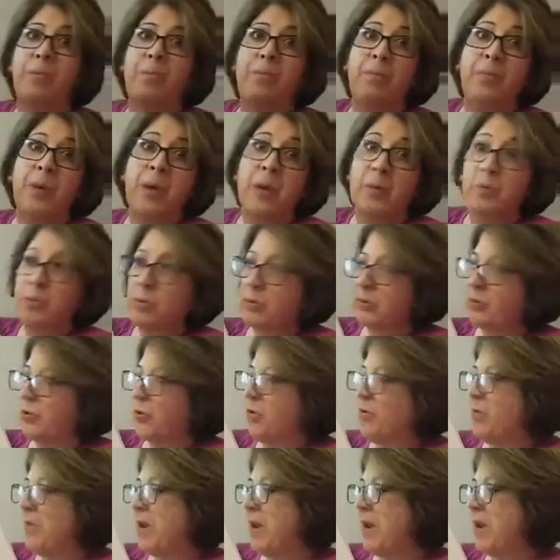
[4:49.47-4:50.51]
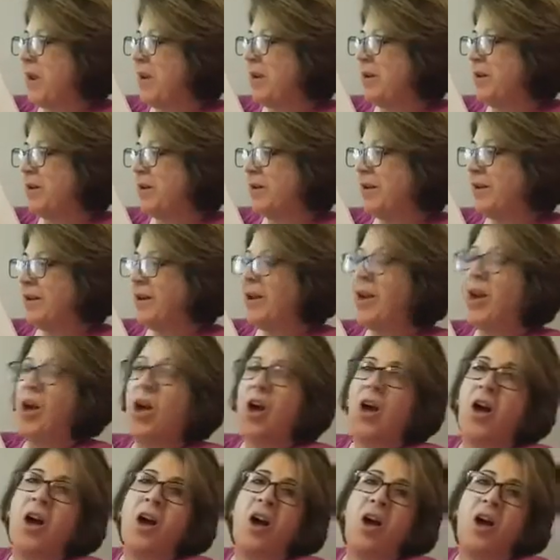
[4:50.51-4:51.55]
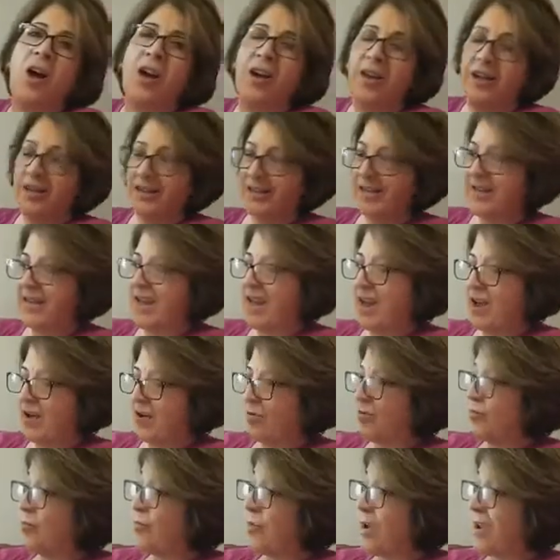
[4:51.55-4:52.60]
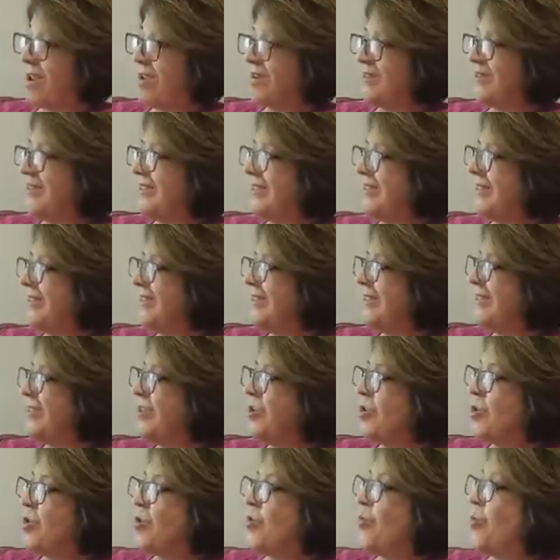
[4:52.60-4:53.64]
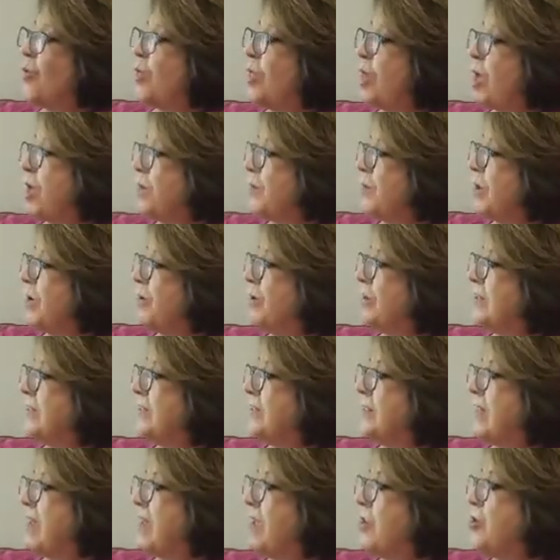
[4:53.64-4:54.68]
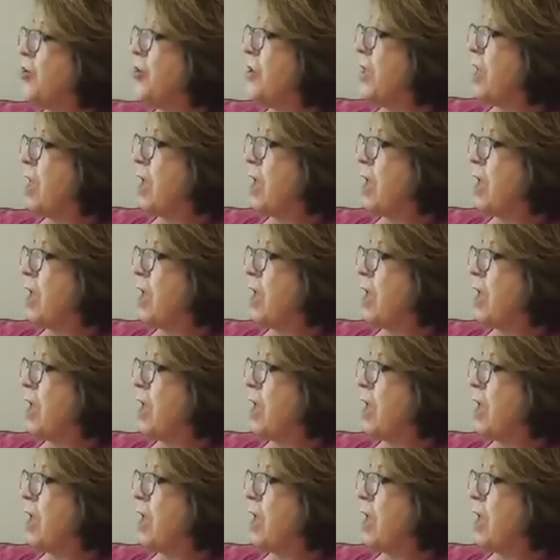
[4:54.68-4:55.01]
Pit bulls are mean. Ha, yeah, right. Well, I'm here to say you can't